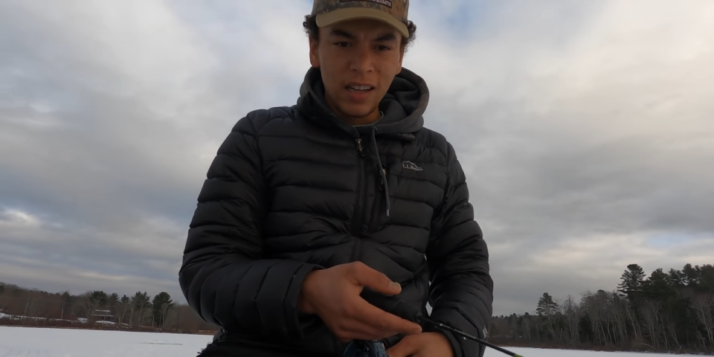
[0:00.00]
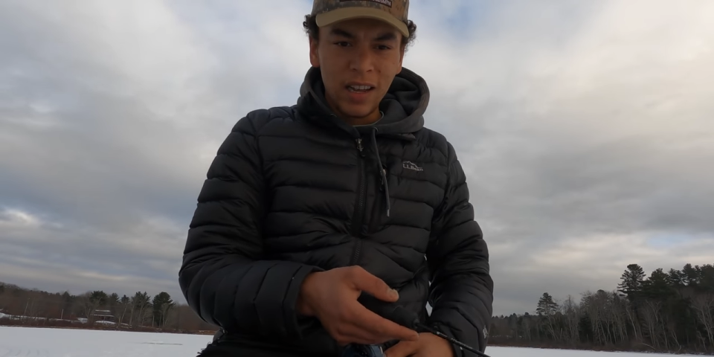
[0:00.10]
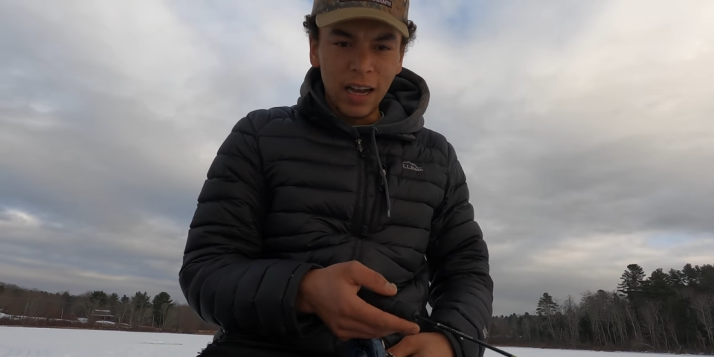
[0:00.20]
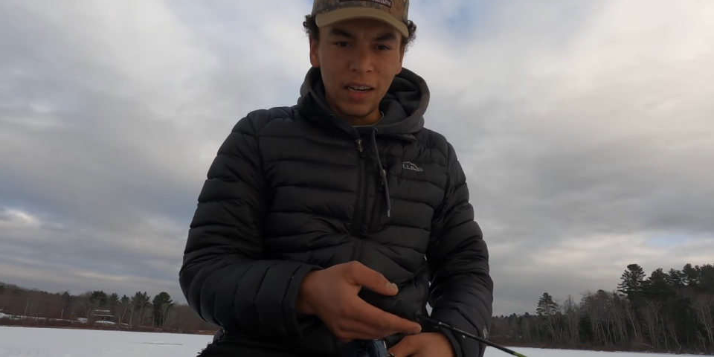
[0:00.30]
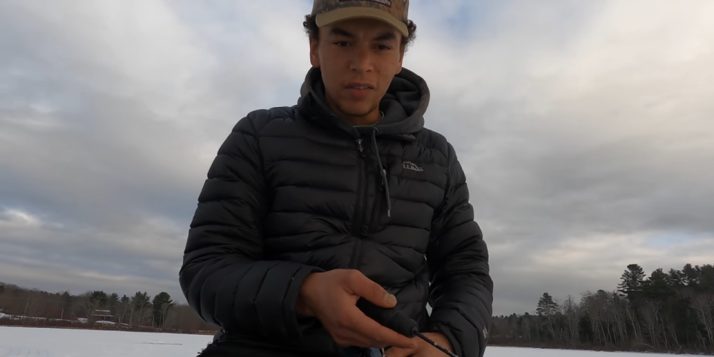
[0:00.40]

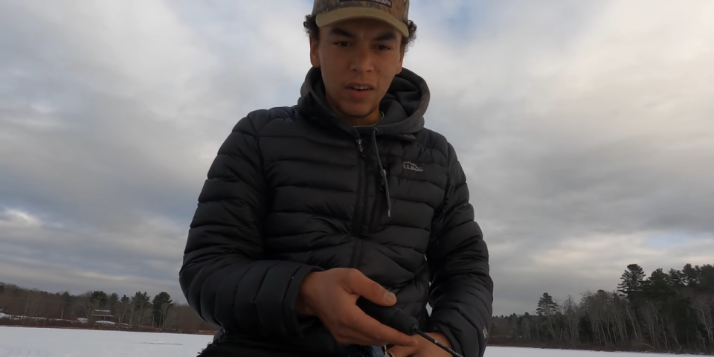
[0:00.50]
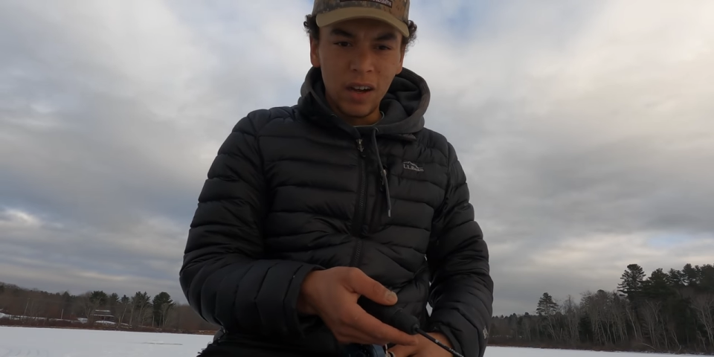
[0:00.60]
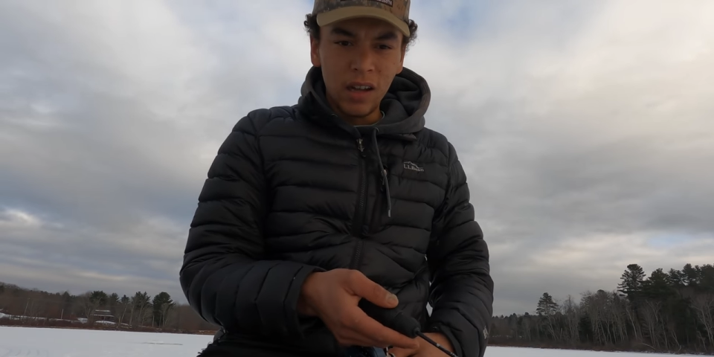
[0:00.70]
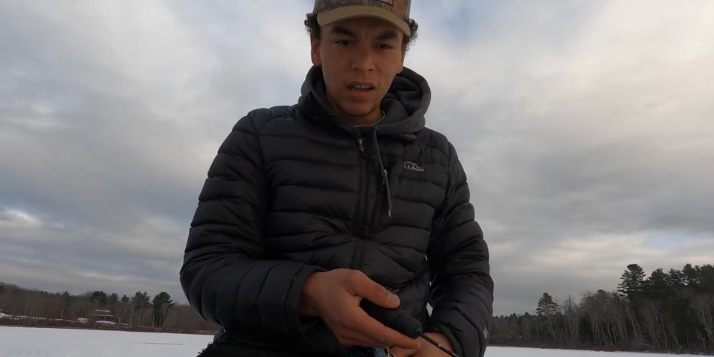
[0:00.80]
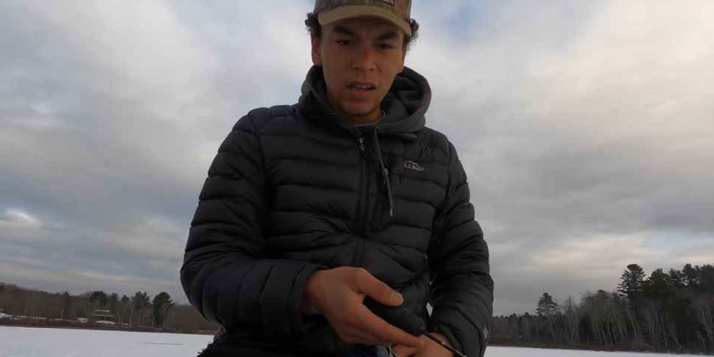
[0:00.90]
Kind of
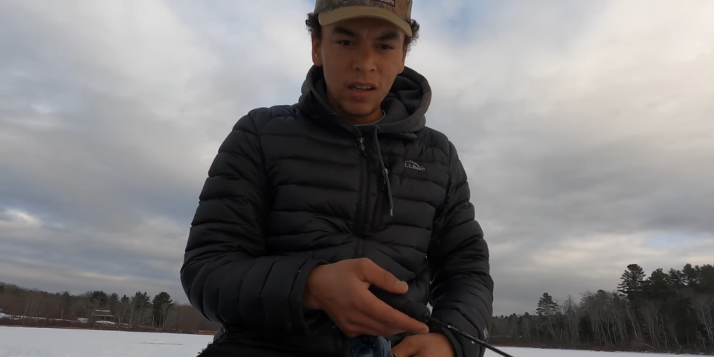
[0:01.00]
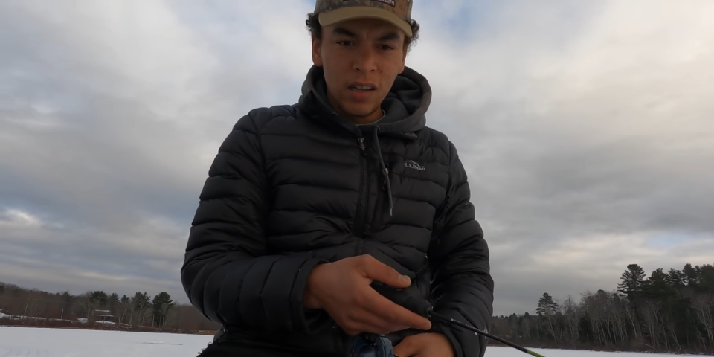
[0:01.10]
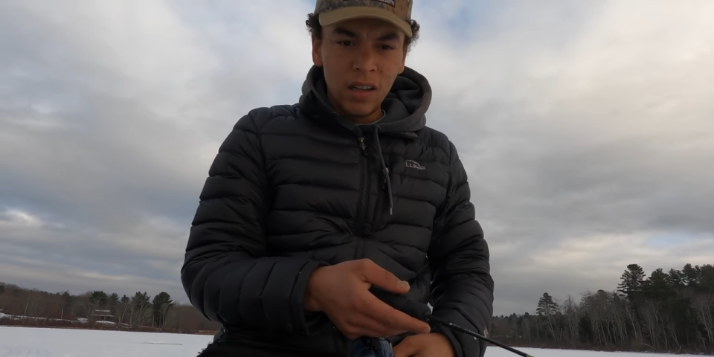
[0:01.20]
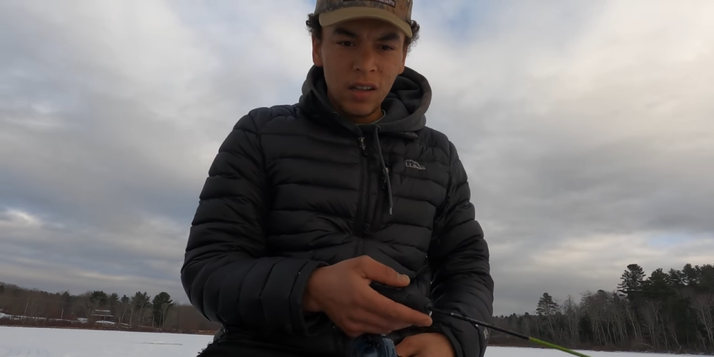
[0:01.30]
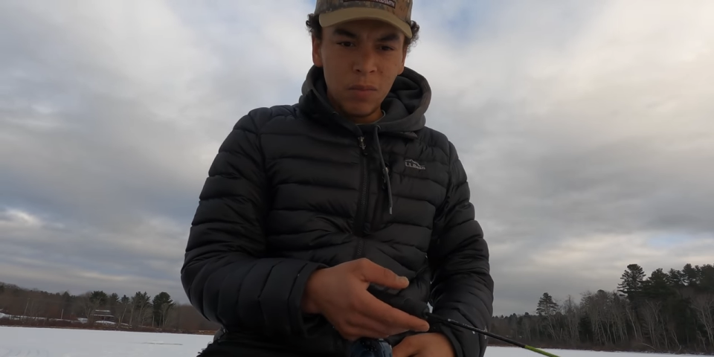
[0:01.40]
a
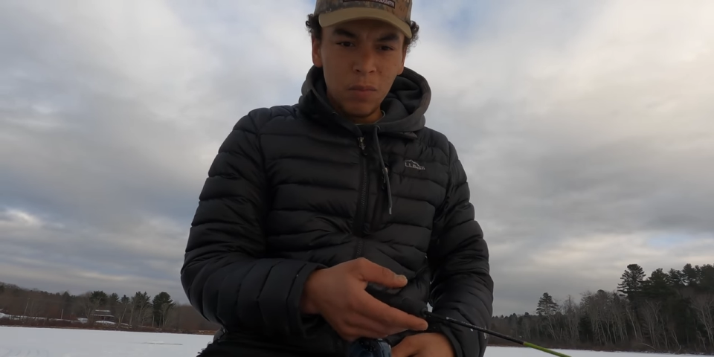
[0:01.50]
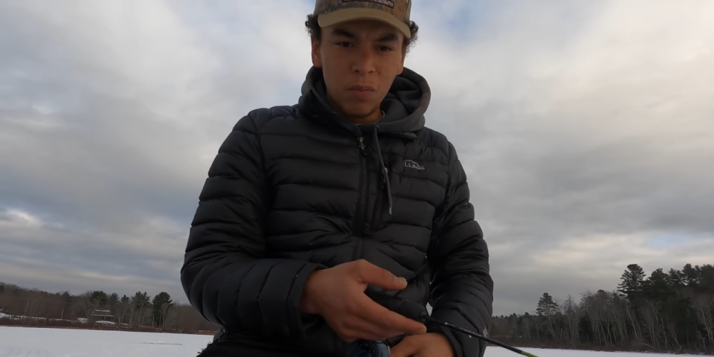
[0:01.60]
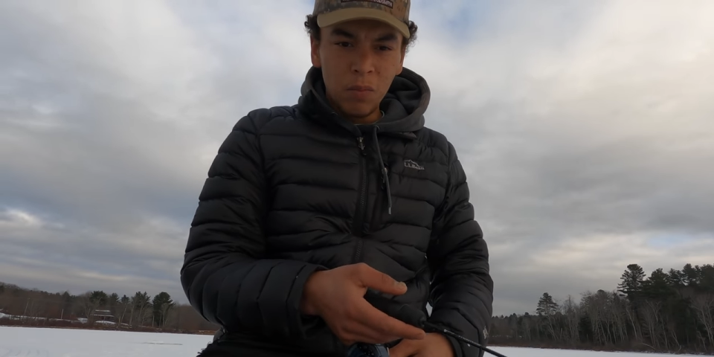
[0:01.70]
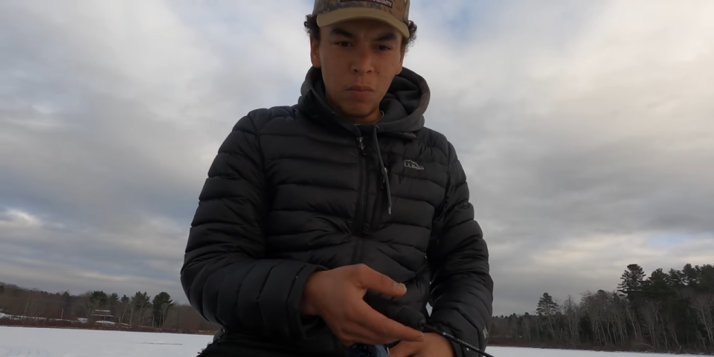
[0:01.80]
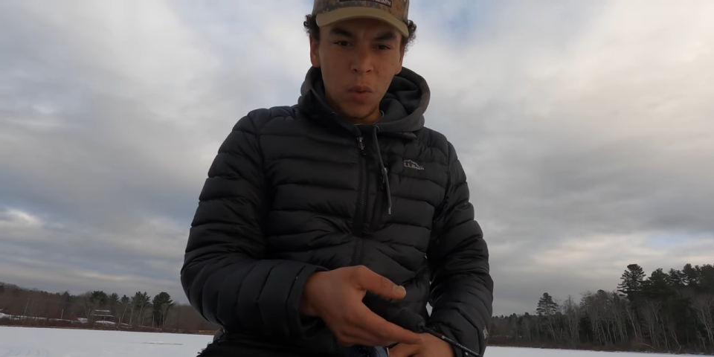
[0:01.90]

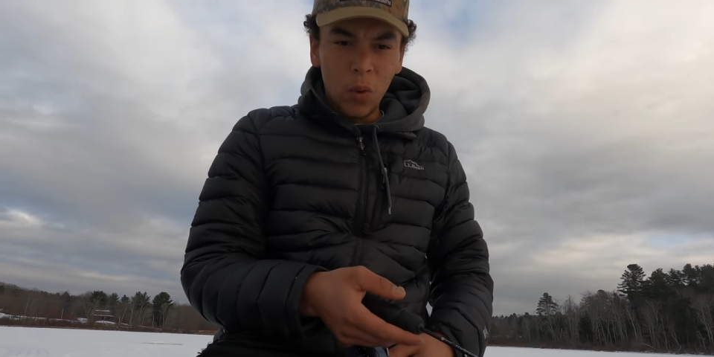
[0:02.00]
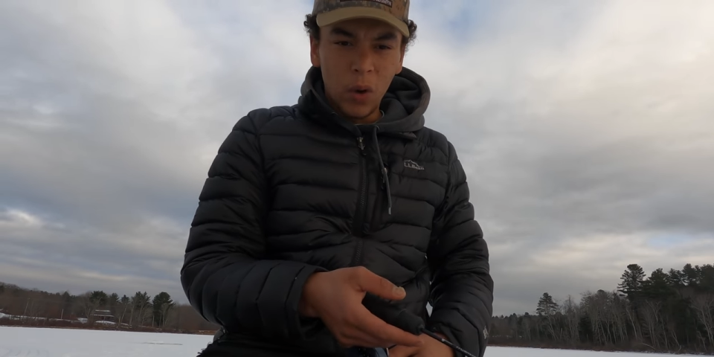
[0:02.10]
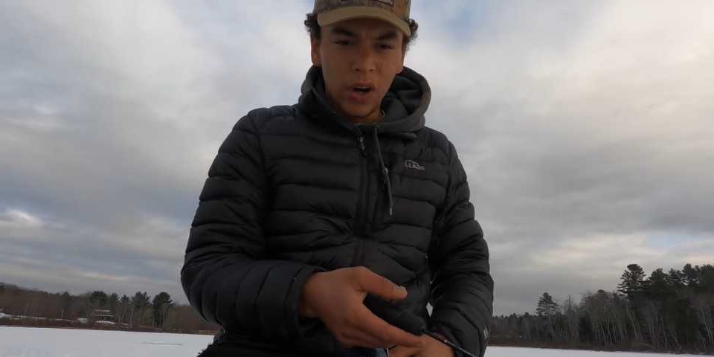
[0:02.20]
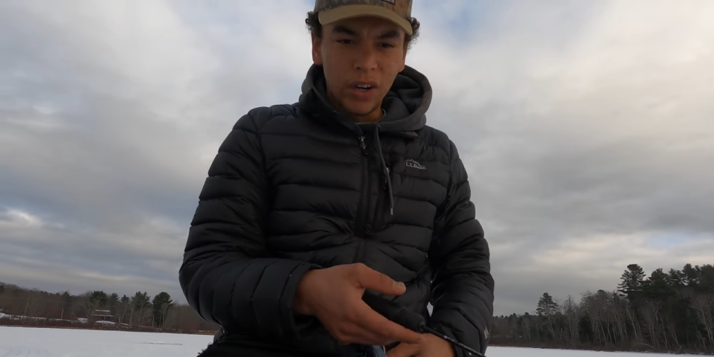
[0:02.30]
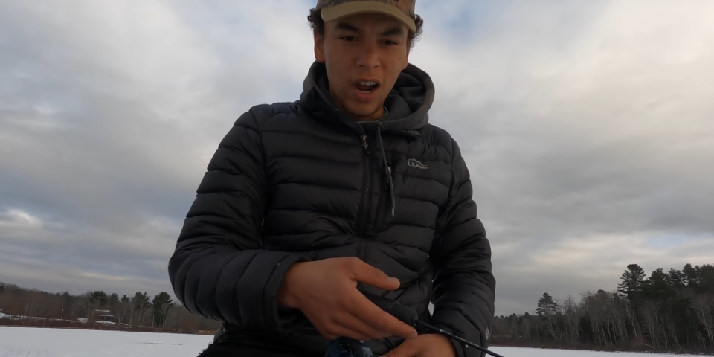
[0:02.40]

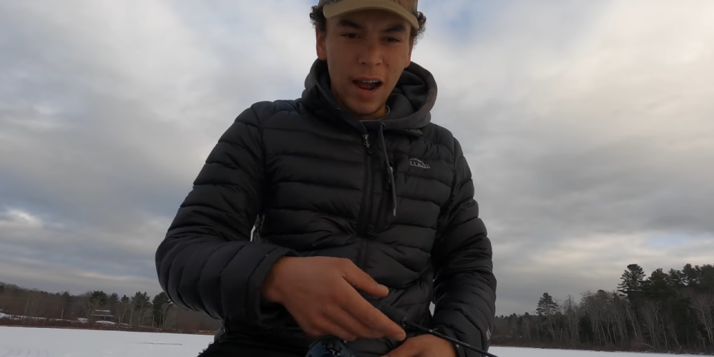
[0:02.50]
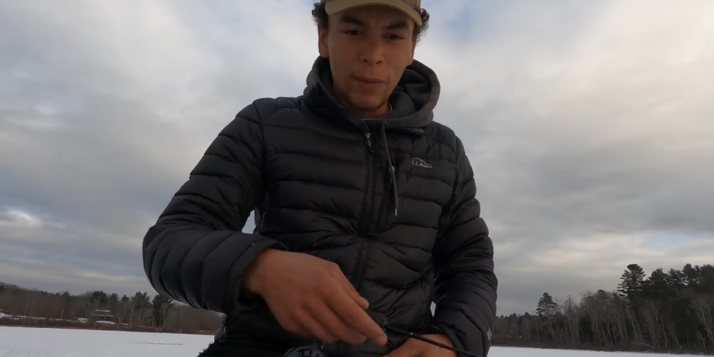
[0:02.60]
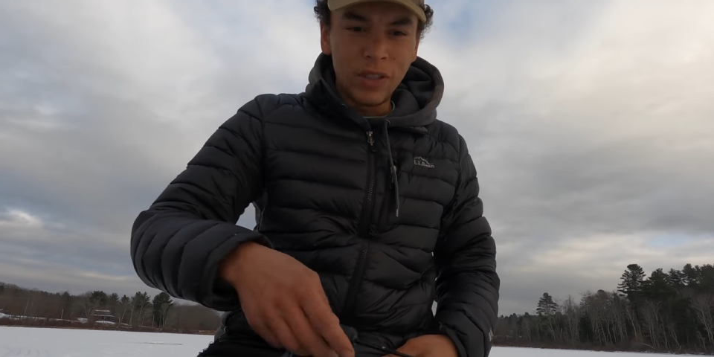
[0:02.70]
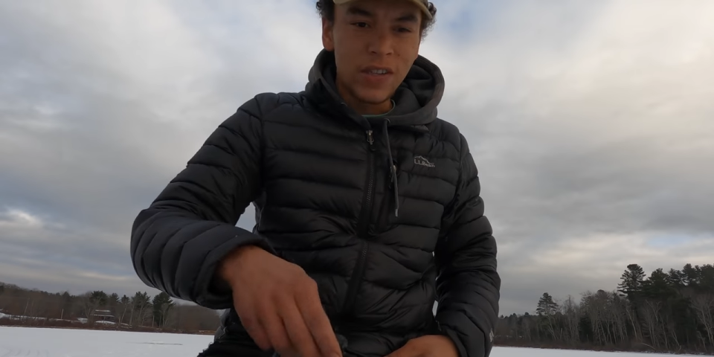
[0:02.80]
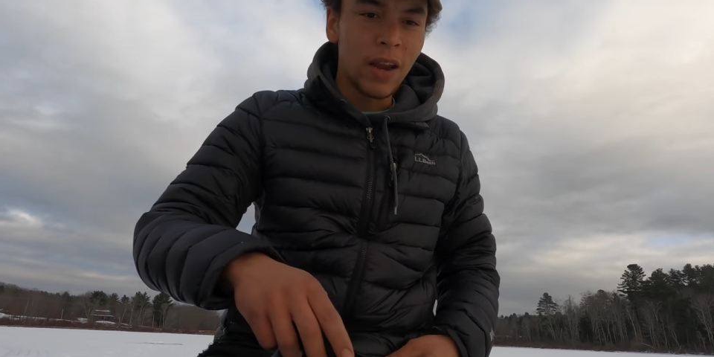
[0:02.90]
more, not, I
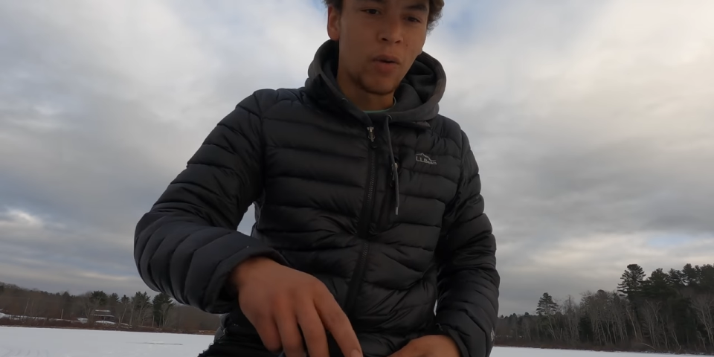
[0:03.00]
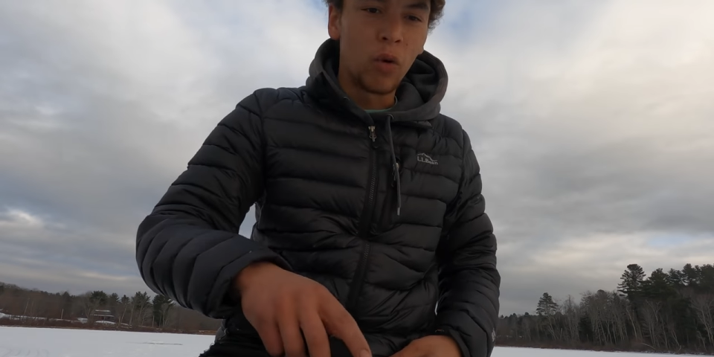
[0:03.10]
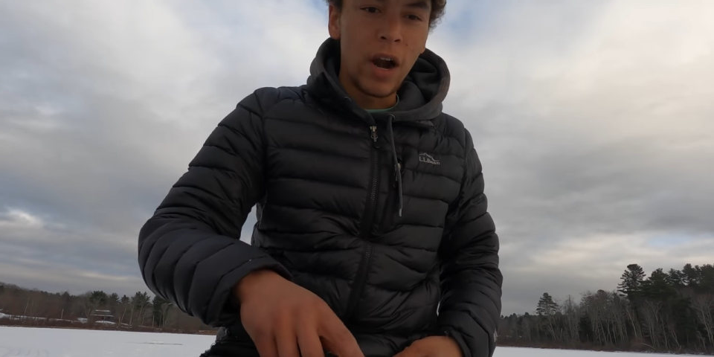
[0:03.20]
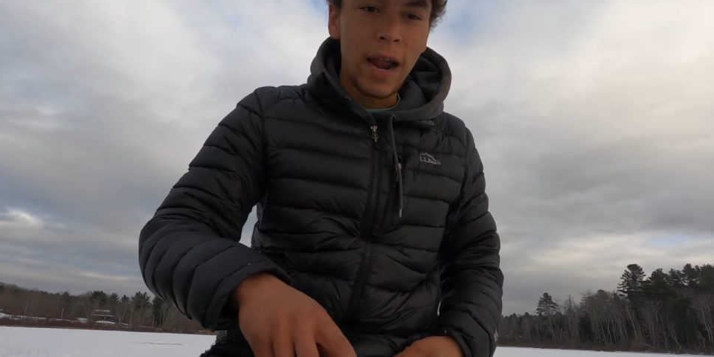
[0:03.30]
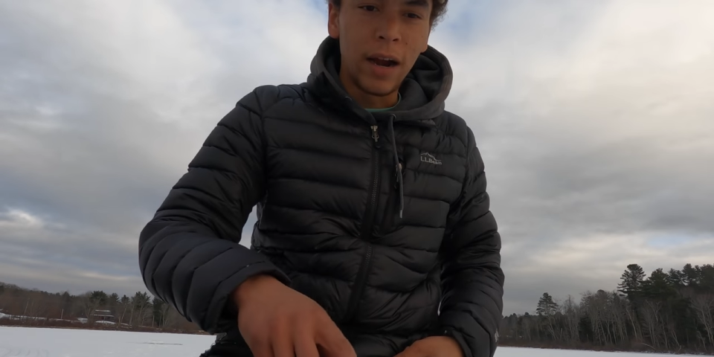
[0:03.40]
wouldn't say
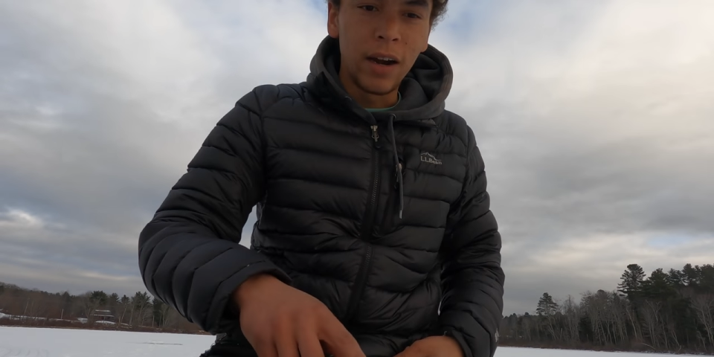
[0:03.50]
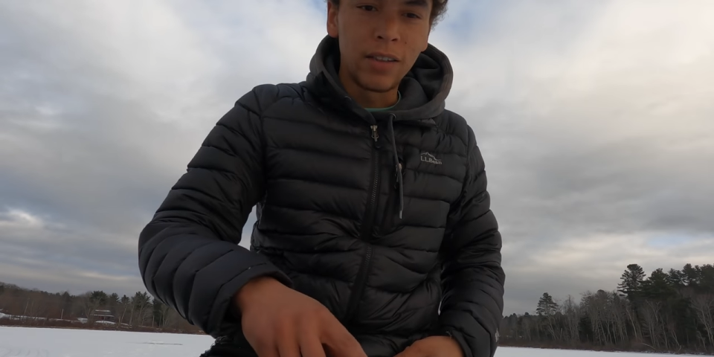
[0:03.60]
rare,